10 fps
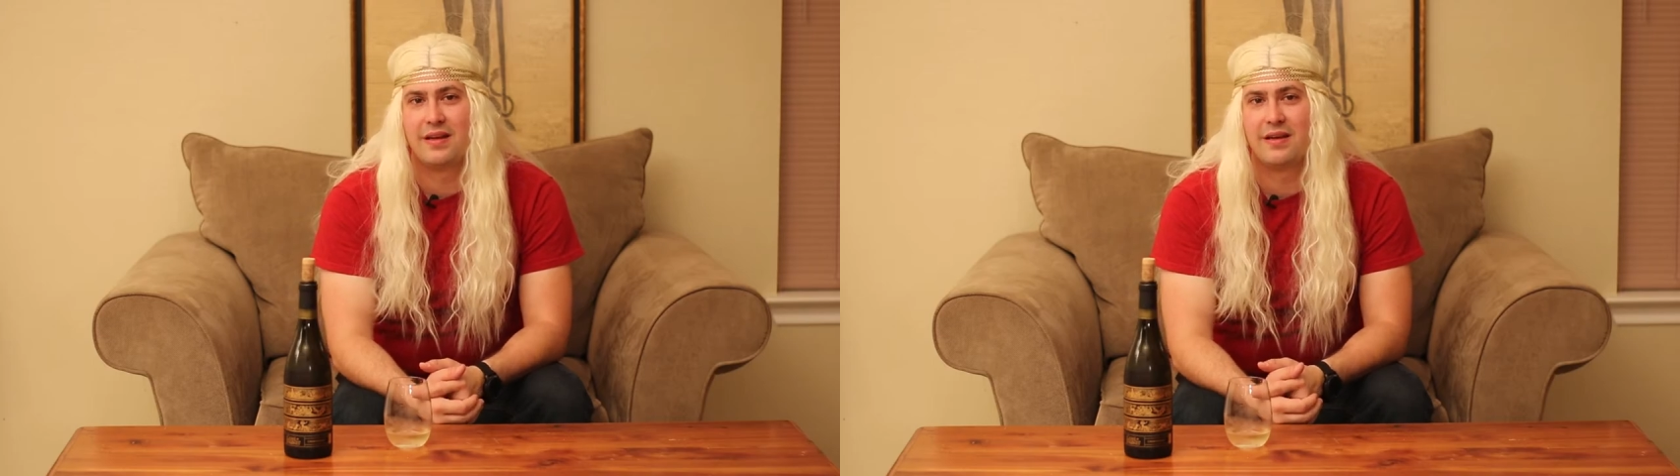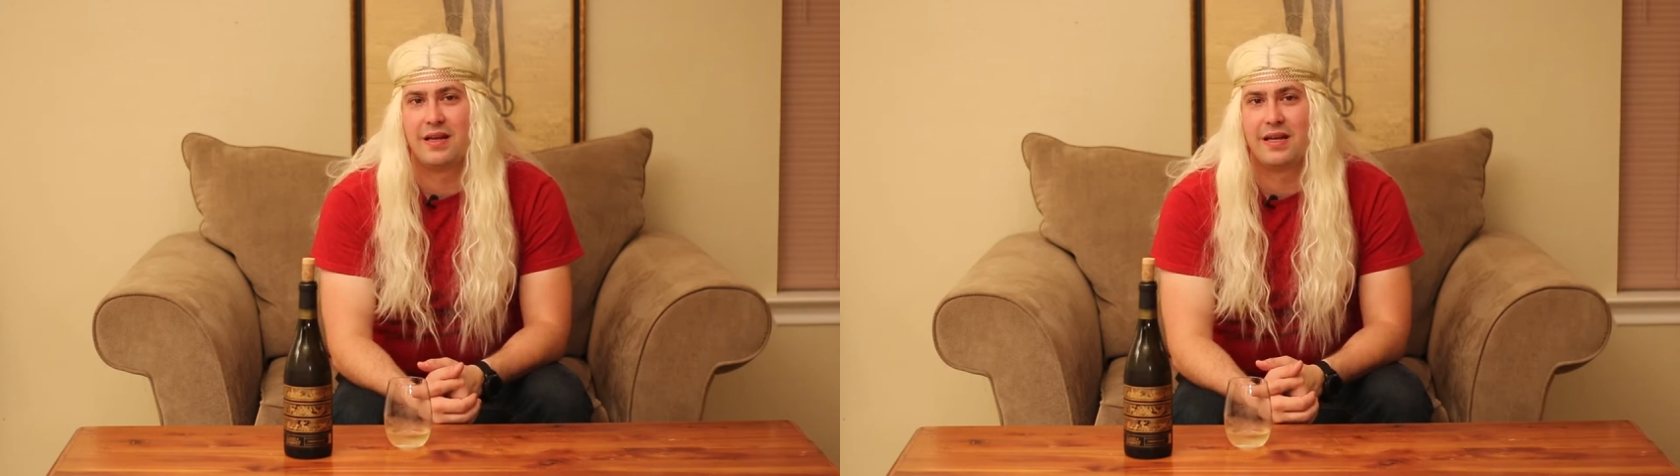
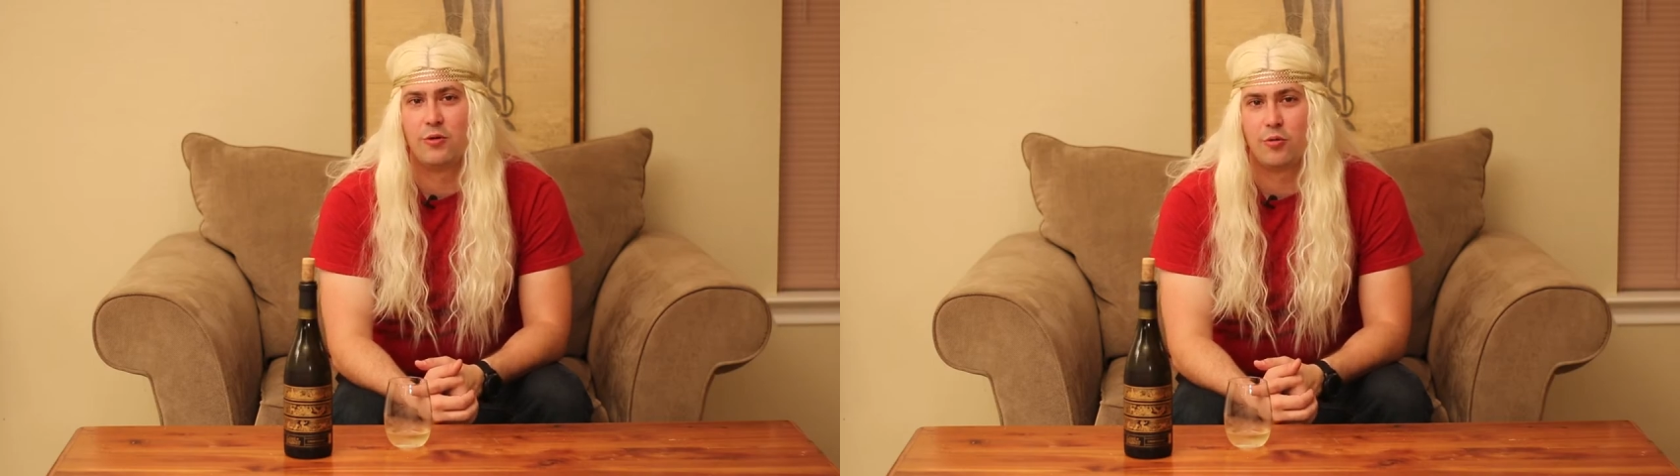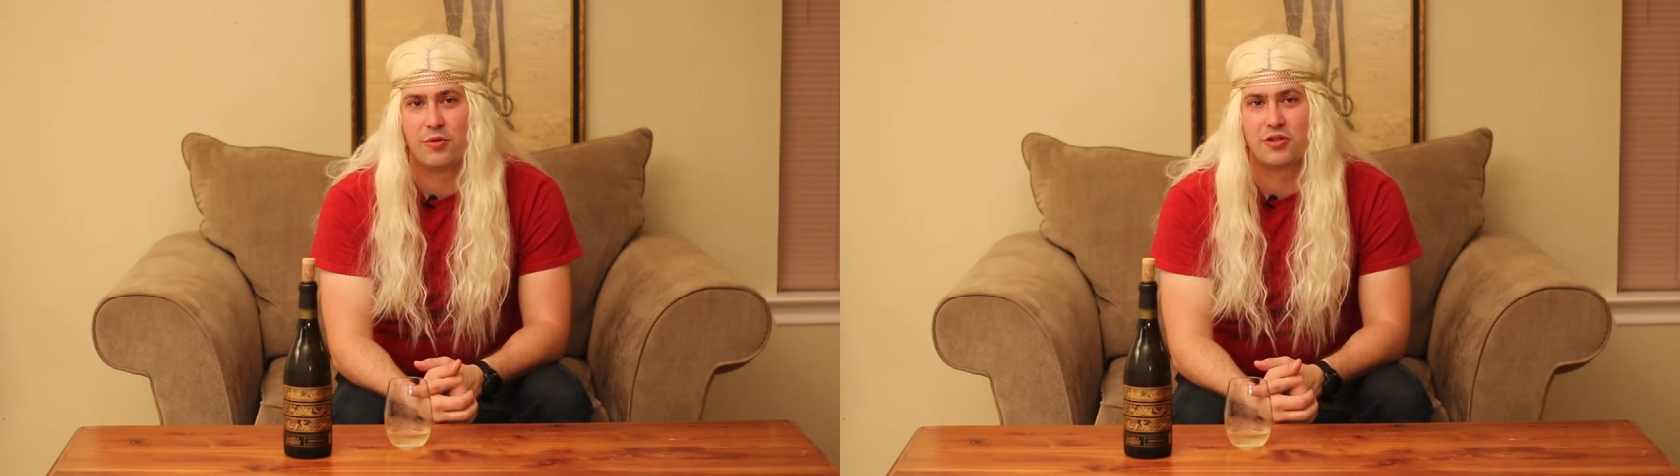than
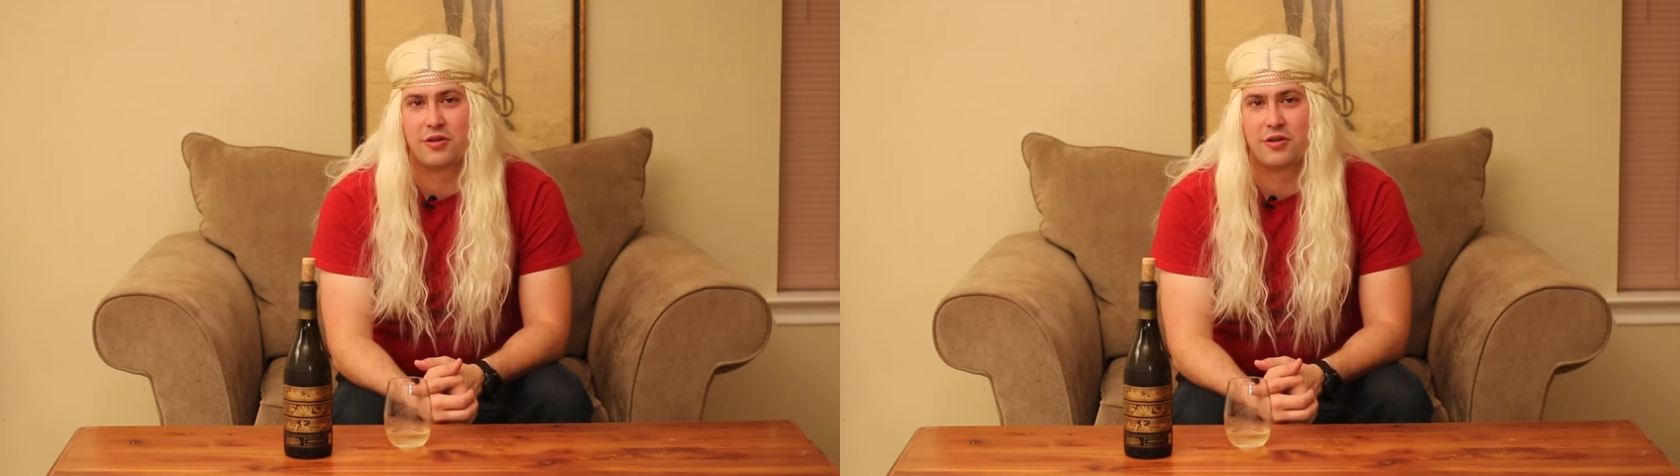a normal